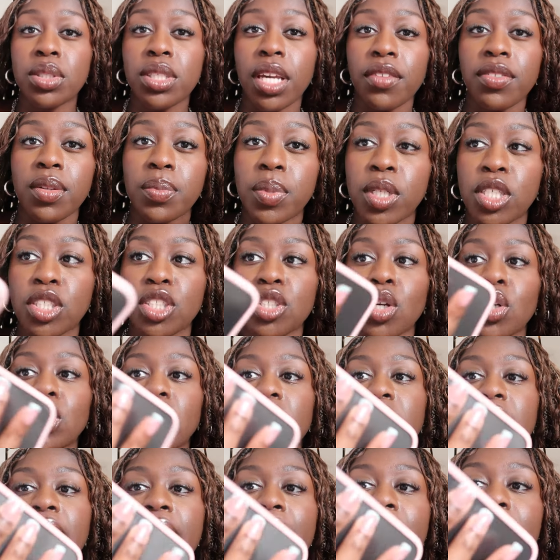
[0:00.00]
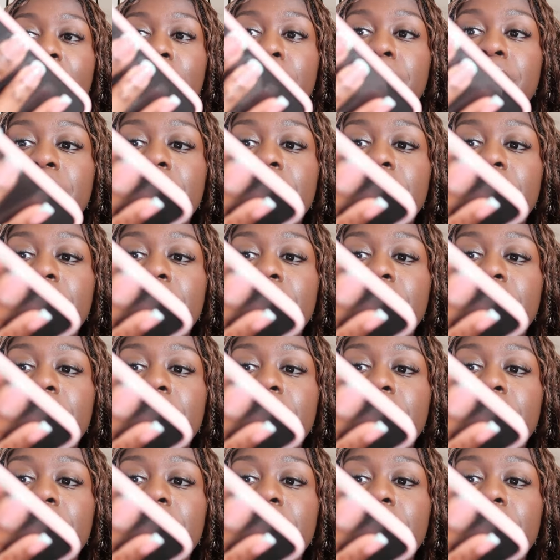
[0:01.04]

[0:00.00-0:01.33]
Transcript: You have to book shows on the app.